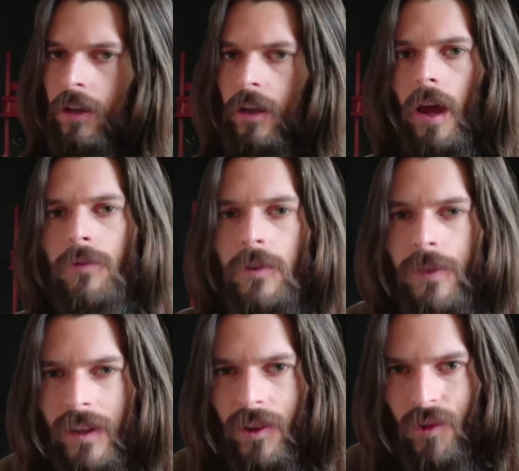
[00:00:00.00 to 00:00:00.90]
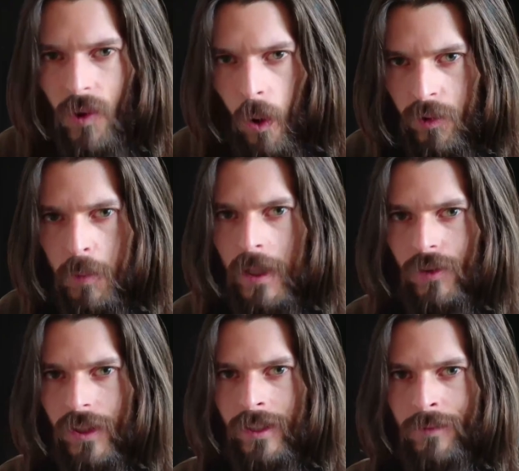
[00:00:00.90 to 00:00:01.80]
everything is
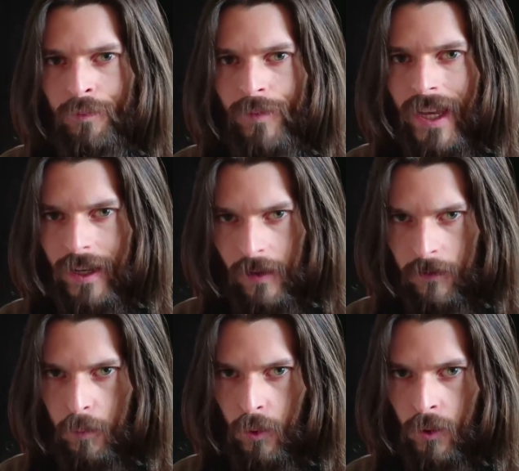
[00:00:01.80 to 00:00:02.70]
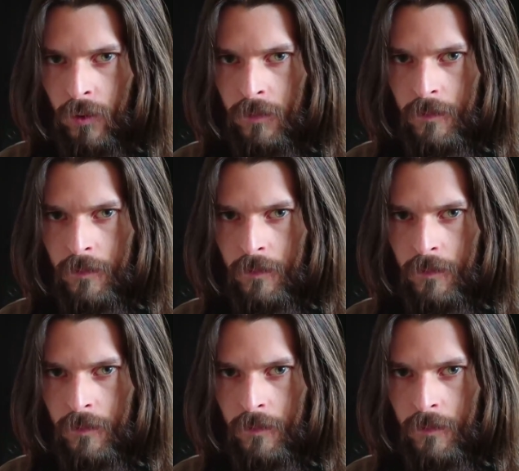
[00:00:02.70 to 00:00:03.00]
ultimately ineffable.